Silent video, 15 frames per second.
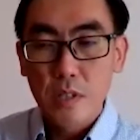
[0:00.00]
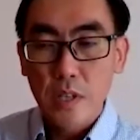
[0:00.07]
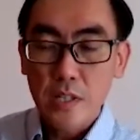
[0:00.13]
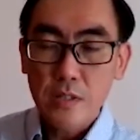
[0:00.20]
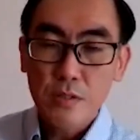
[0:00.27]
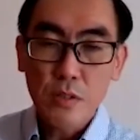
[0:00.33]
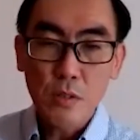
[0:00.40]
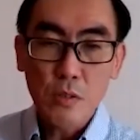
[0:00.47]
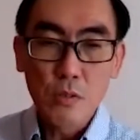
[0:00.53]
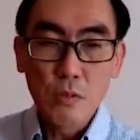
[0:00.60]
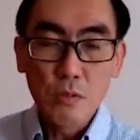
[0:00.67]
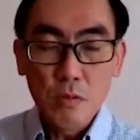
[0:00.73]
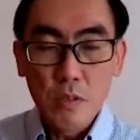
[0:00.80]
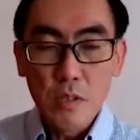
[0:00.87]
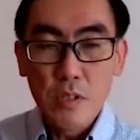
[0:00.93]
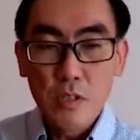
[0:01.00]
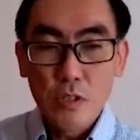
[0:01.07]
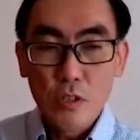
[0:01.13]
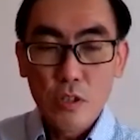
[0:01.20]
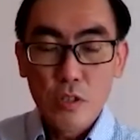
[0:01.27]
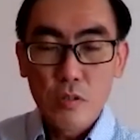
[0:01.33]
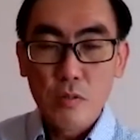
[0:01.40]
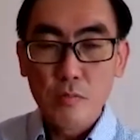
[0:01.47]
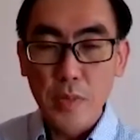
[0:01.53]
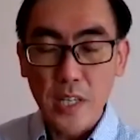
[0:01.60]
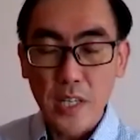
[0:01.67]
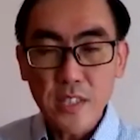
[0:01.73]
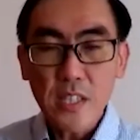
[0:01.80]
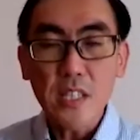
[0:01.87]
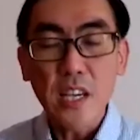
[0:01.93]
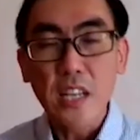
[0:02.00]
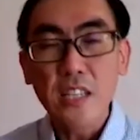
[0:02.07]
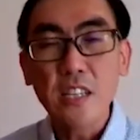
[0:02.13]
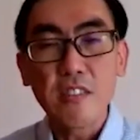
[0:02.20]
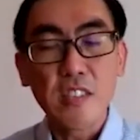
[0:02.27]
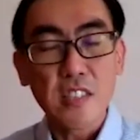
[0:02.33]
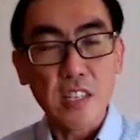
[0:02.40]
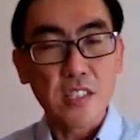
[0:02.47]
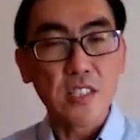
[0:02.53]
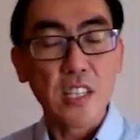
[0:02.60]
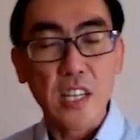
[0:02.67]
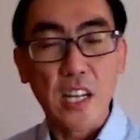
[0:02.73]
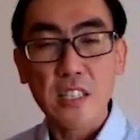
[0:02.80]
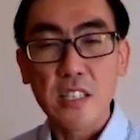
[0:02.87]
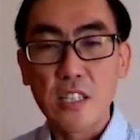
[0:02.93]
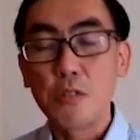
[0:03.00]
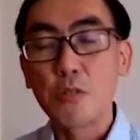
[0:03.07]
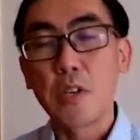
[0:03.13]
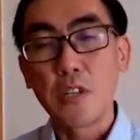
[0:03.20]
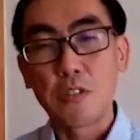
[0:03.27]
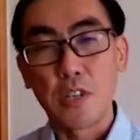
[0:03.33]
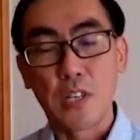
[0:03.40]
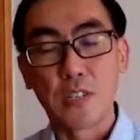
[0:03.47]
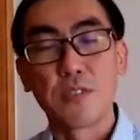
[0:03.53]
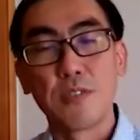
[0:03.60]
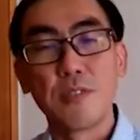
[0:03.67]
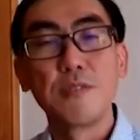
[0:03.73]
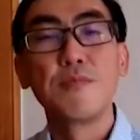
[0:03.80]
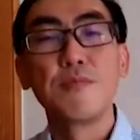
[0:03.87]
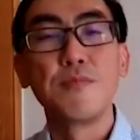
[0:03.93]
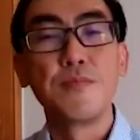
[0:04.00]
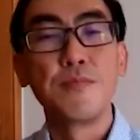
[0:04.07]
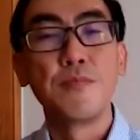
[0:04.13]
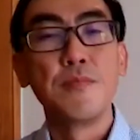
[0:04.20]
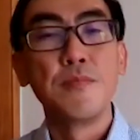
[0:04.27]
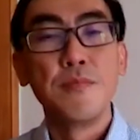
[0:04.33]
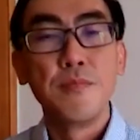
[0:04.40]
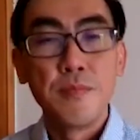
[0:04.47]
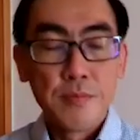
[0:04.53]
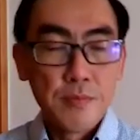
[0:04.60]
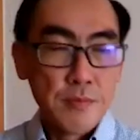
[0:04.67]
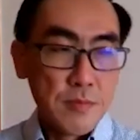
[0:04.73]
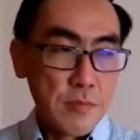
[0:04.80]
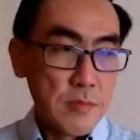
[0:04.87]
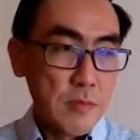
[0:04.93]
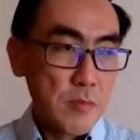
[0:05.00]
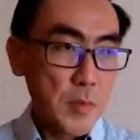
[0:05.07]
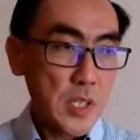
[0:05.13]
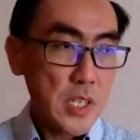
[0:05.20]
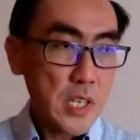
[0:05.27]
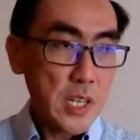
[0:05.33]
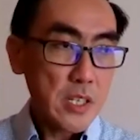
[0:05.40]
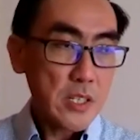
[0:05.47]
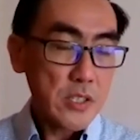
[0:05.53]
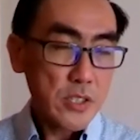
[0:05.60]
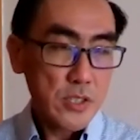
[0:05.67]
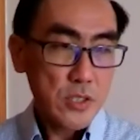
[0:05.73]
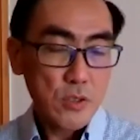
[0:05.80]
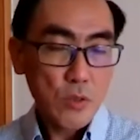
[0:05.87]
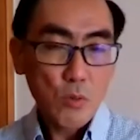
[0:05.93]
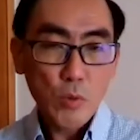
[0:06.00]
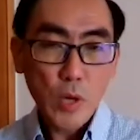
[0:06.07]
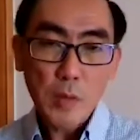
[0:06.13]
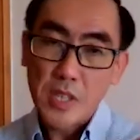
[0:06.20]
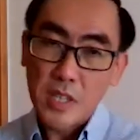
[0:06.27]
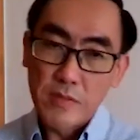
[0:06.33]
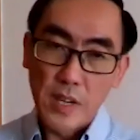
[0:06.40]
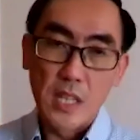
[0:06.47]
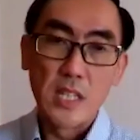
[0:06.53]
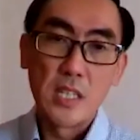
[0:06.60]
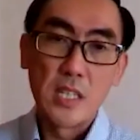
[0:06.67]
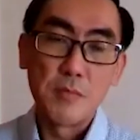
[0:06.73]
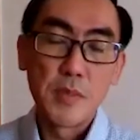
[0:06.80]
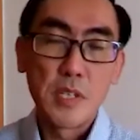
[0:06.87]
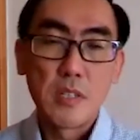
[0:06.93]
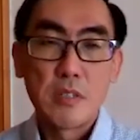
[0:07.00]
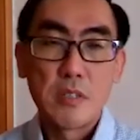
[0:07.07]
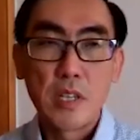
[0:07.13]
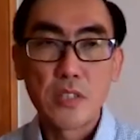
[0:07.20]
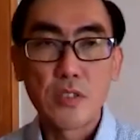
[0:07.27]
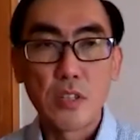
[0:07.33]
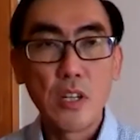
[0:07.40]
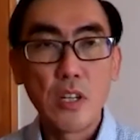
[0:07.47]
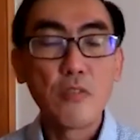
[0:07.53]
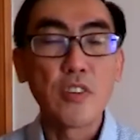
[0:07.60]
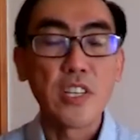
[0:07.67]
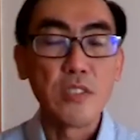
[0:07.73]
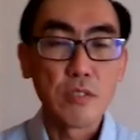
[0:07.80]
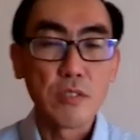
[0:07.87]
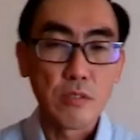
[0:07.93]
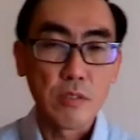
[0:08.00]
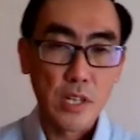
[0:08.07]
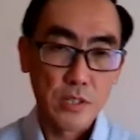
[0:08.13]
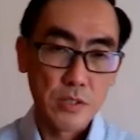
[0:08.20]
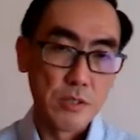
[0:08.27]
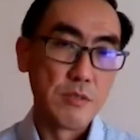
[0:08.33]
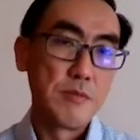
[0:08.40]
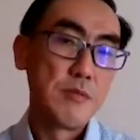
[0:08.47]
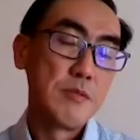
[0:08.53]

And so basically anything that's connected, you can trust. But as web developed, there's a lot of interaction.